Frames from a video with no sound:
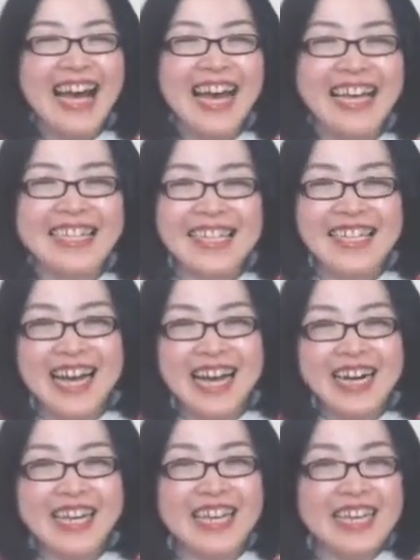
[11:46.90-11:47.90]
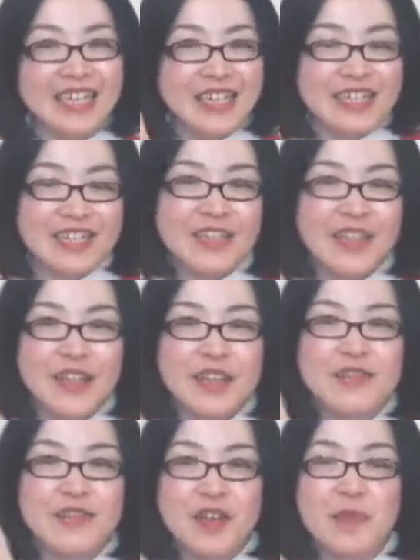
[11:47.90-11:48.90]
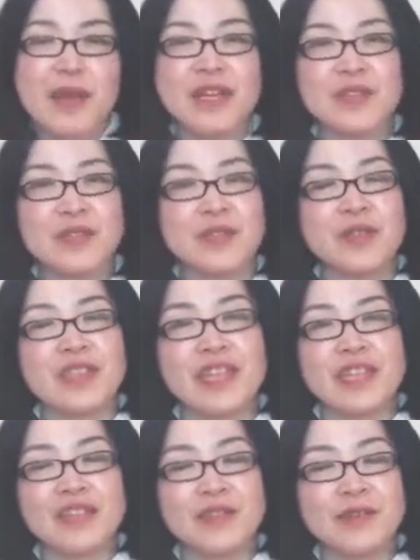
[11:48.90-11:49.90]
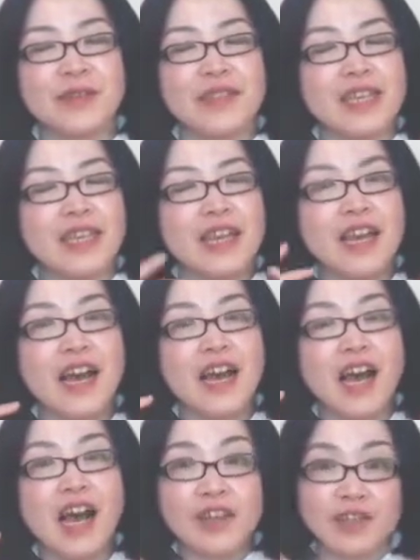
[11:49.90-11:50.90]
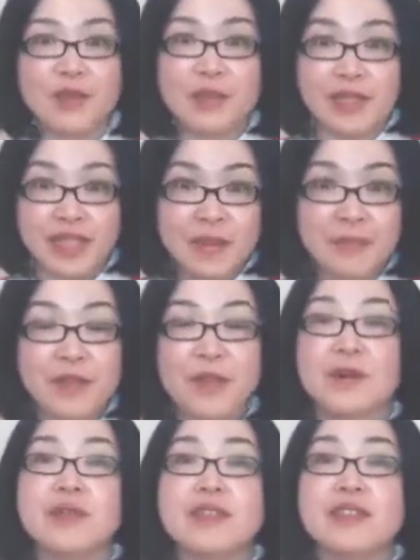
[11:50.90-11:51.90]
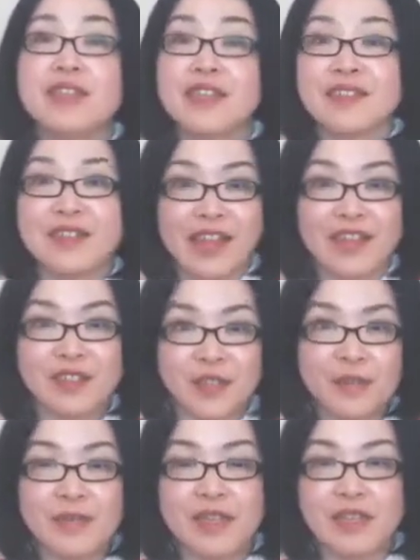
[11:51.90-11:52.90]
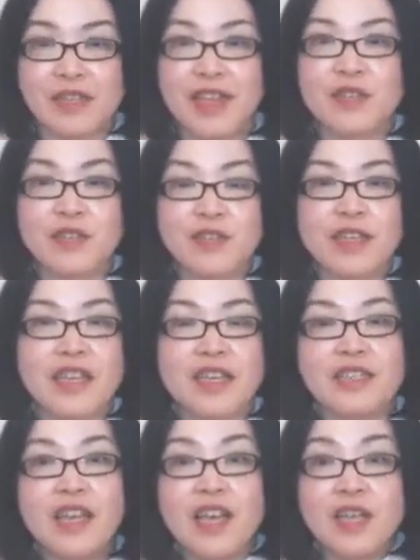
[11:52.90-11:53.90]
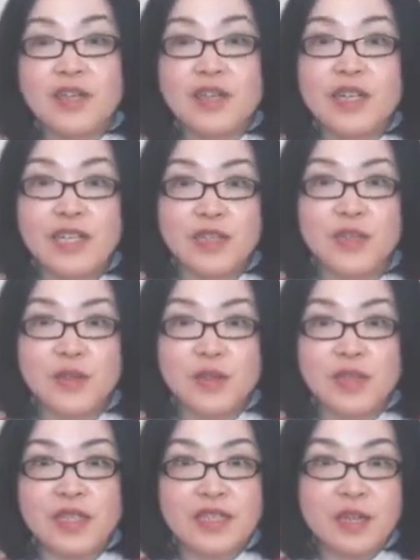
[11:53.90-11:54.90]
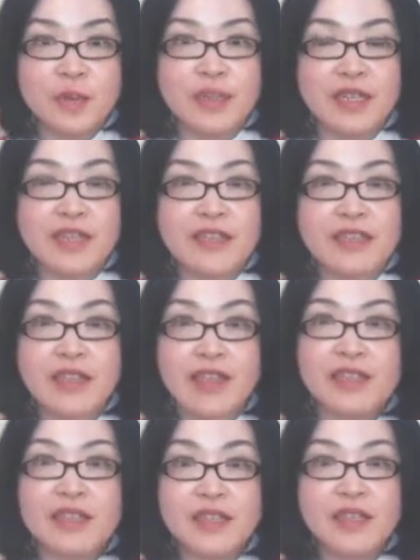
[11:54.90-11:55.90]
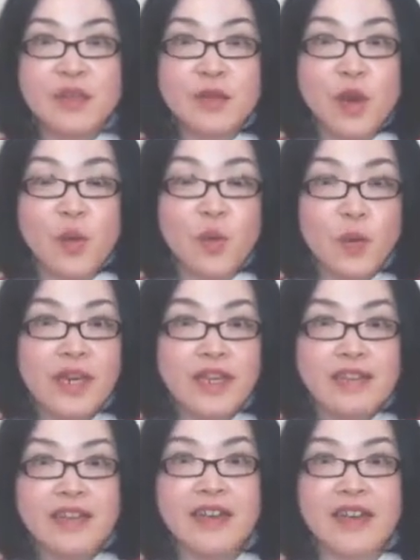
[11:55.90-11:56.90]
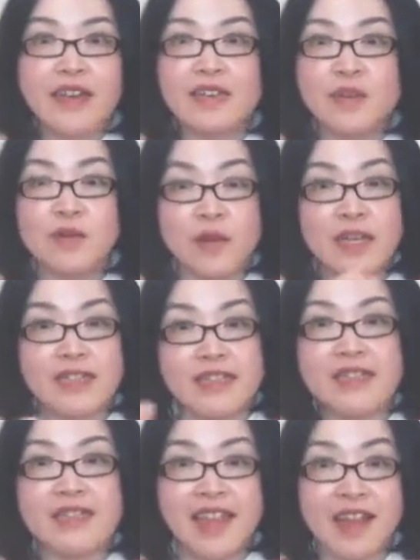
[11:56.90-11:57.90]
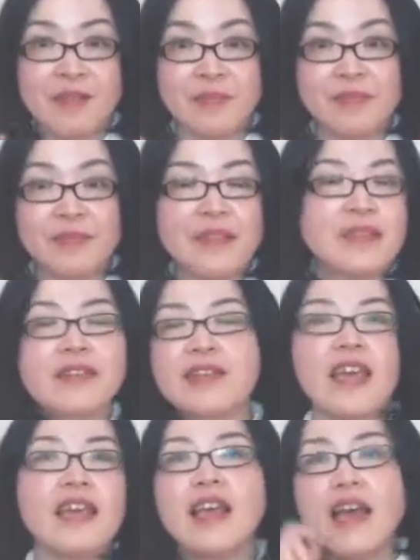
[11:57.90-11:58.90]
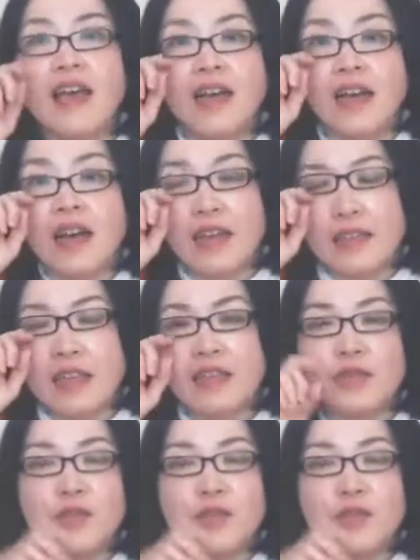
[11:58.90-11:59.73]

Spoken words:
And then I, recommend you to the activity called dictation. Dictation is you listen to the Japanese sentence or word and then write it down, okay? And then